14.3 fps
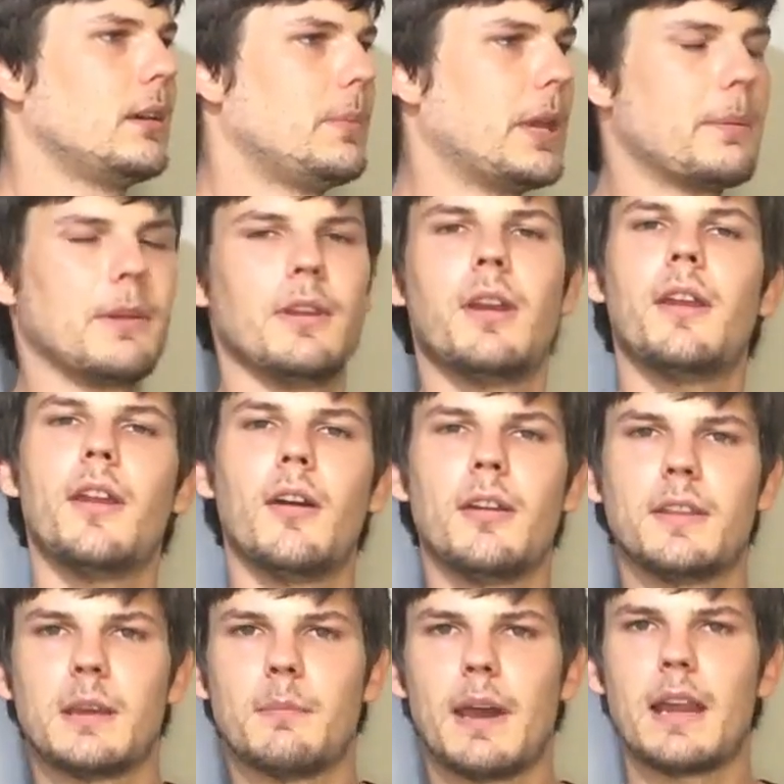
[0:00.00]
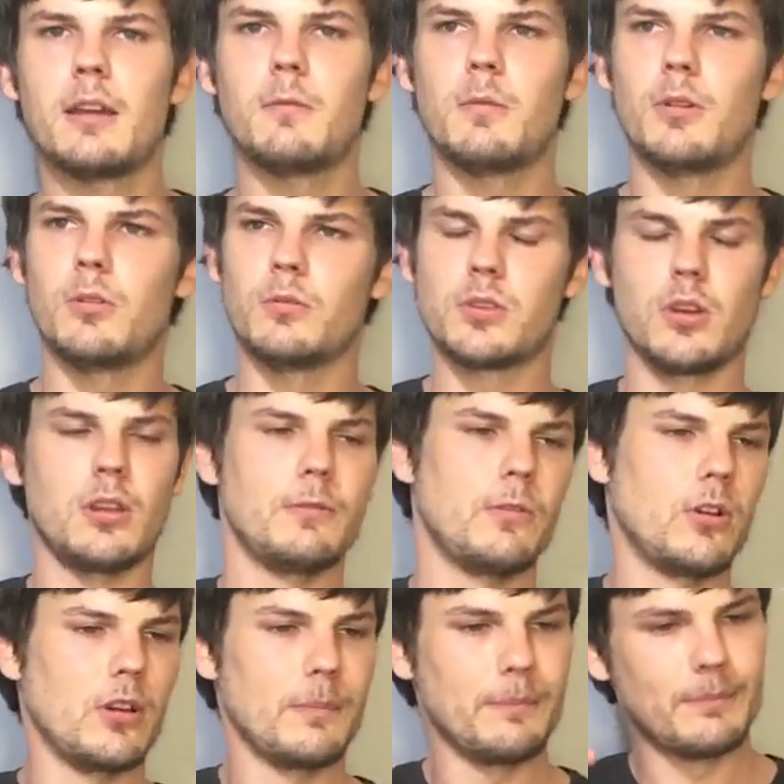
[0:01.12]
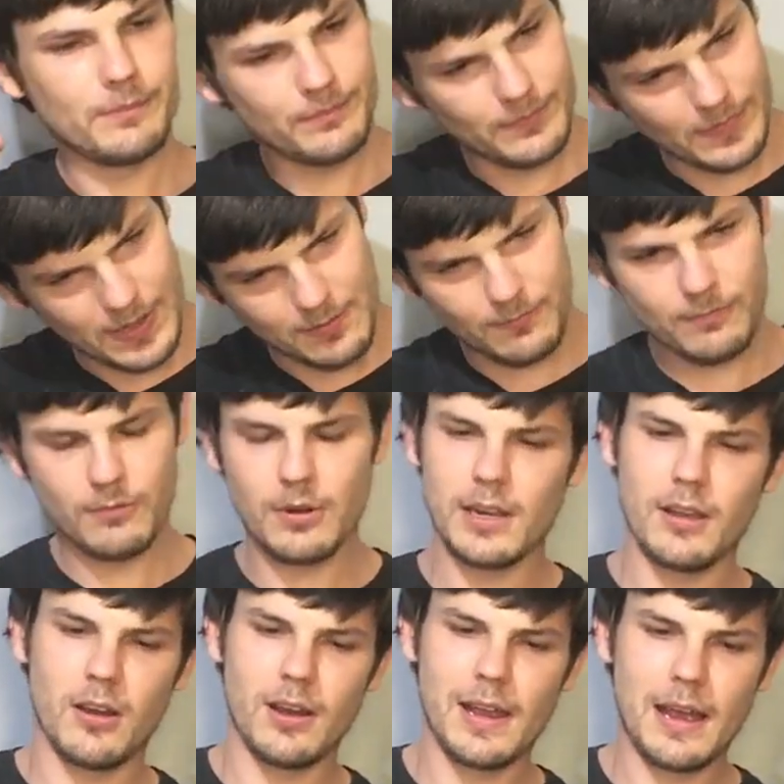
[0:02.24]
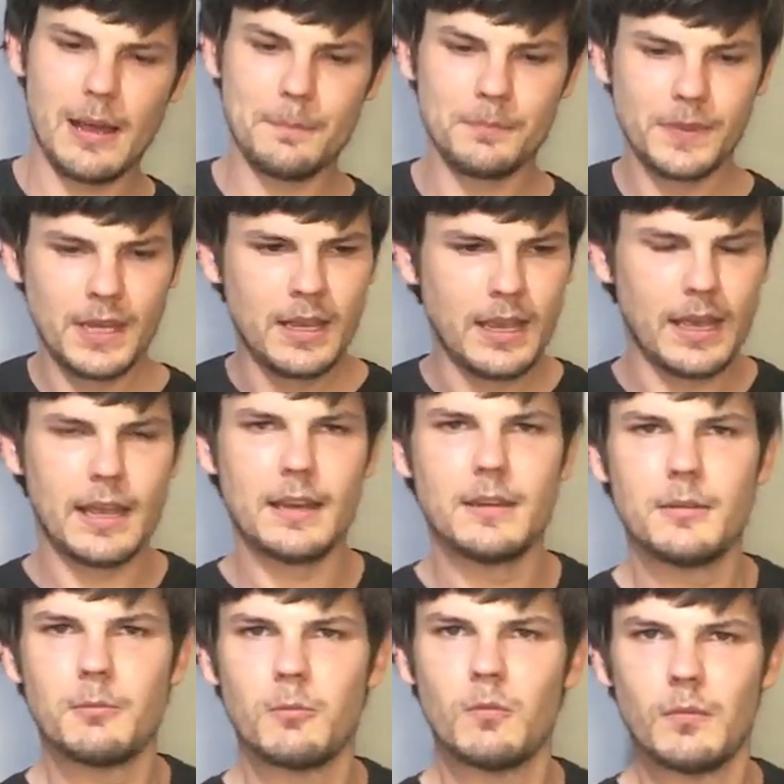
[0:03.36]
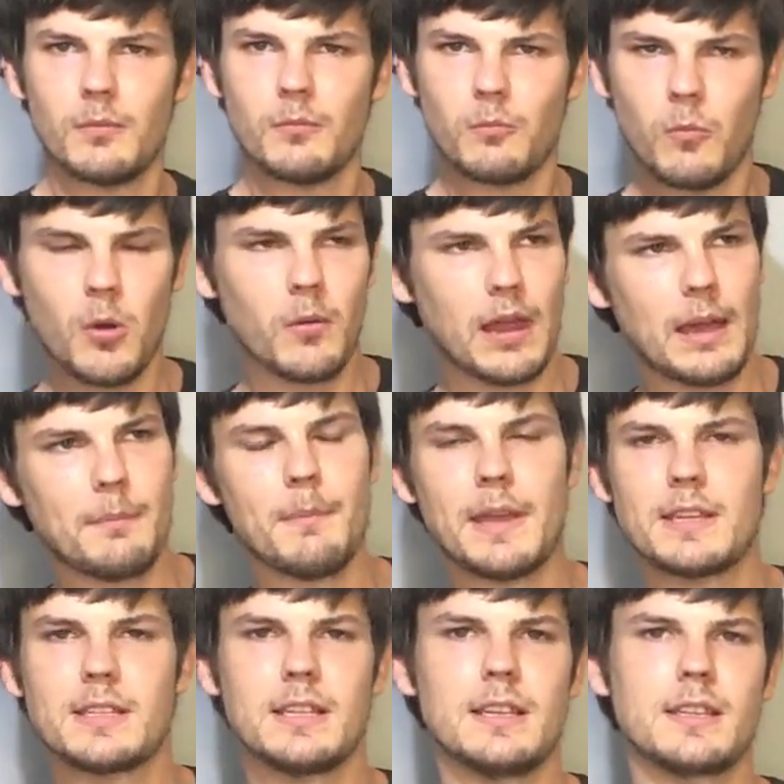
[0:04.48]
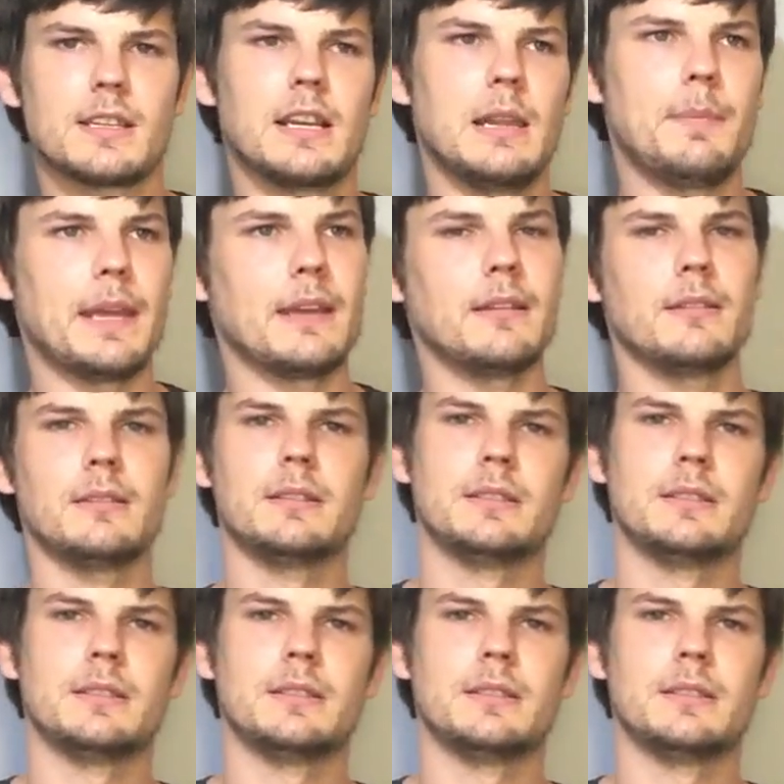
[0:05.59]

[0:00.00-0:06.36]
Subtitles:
people who don't know anything about it will turn the volume really high up, and what will happen basically is clipping.